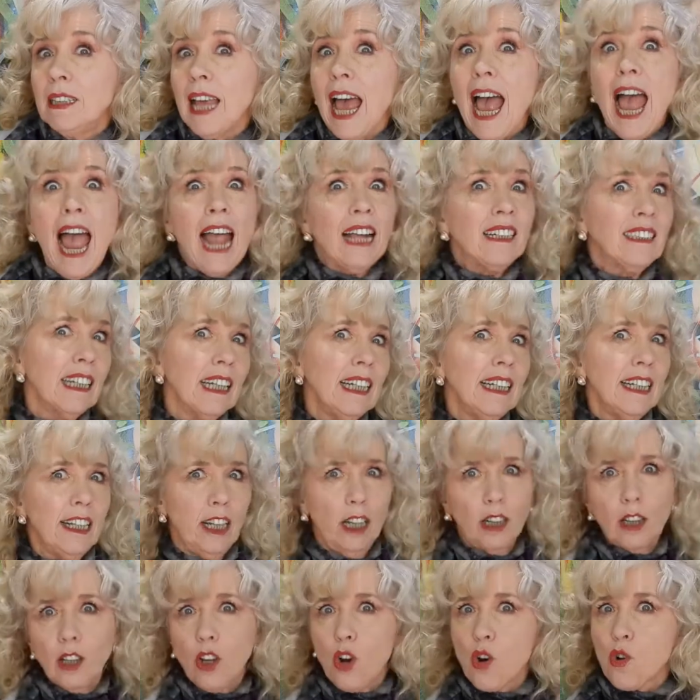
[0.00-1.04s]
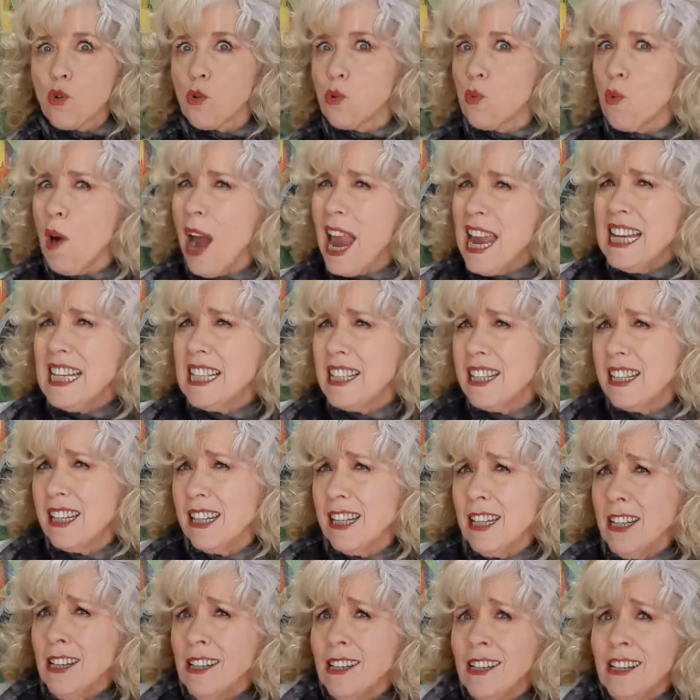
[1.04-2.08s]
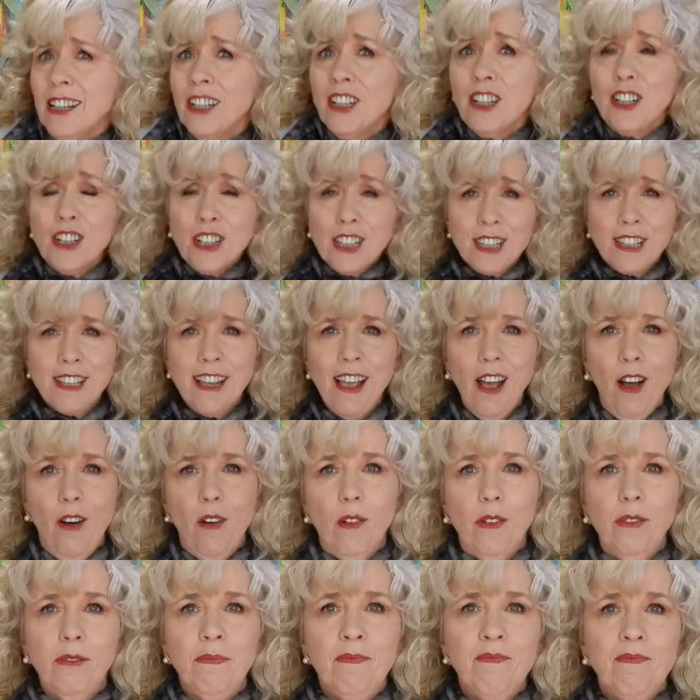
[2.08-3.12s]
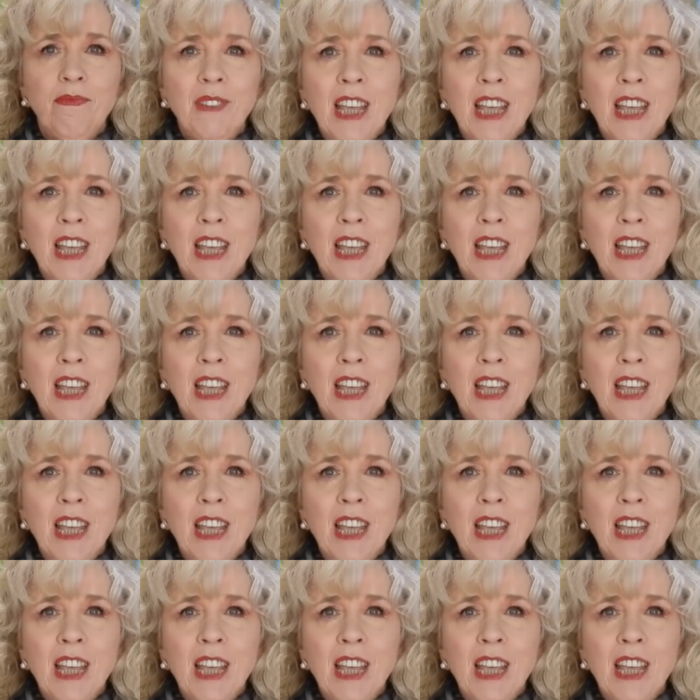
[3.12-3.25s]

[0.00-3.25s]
to act a little crazy yourself.